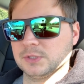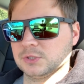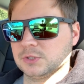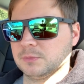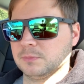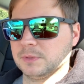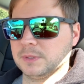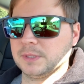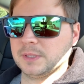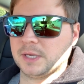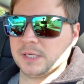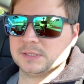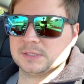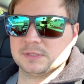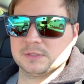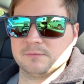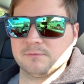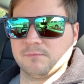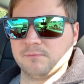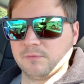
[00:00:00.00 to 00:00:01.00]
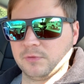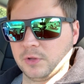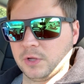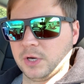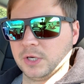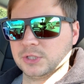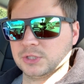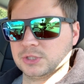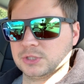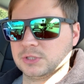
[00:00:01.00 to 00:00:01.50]
It should be nice and
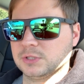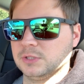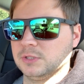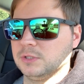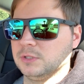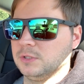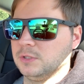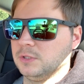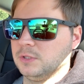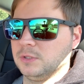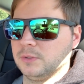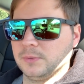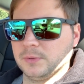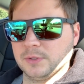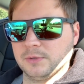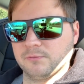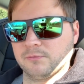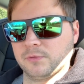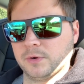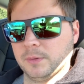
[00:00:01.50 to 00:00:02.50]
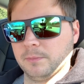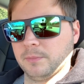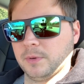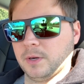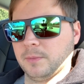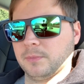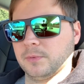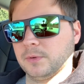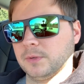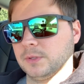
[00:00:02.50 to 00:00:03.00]
flush with the front
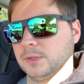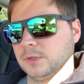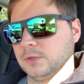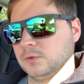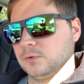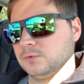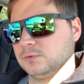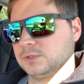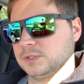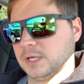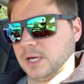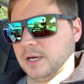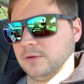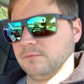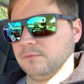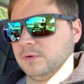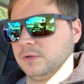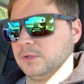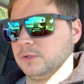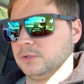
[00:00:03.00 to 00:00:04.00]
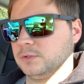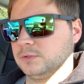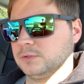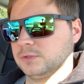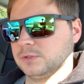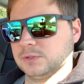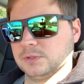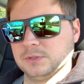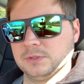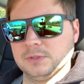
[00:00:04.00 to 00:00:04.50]
bumper and the two side
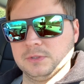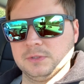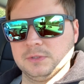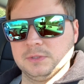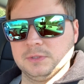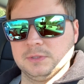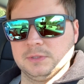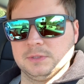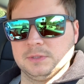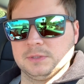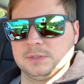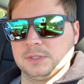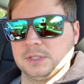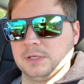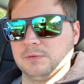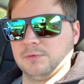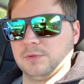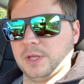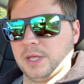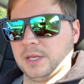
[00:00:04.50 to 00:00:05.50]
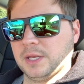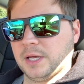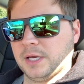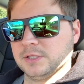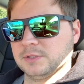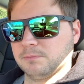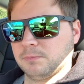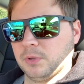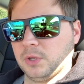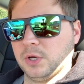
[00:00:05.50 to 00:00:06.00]
fenders to give you that
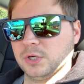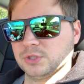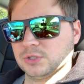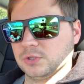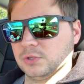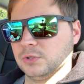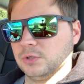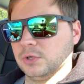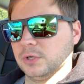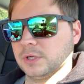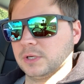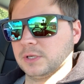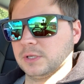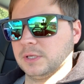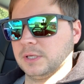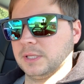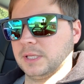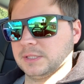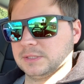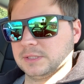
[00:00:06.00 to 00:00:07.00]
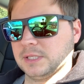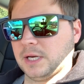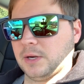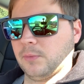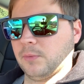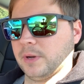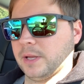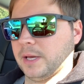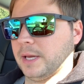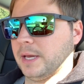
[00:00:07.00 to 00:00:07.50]
nice plush look, and that's
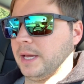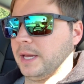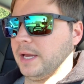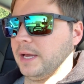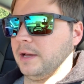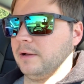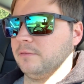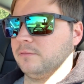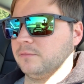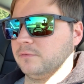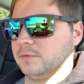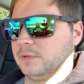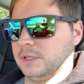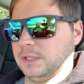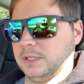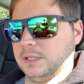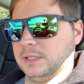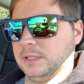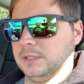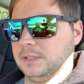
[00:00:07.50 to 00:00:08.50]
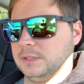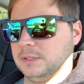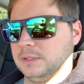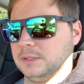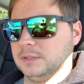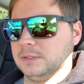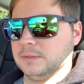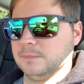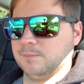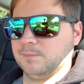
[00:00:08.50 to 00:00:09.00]
not what I have, and
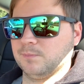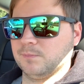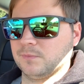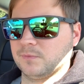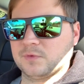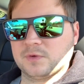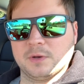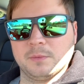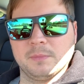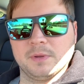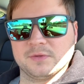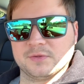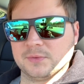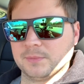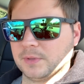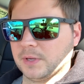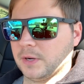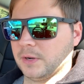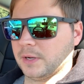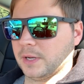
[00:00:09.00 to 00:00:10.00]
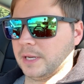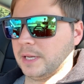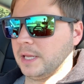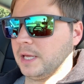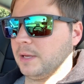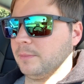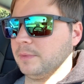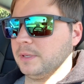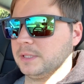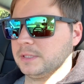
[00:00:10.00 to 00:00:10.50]
it's going to mess up the
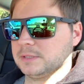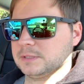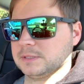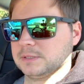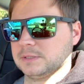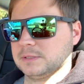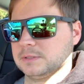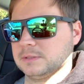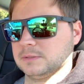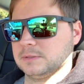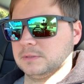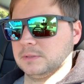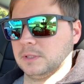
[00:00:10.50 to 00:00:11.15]
aerodynamics.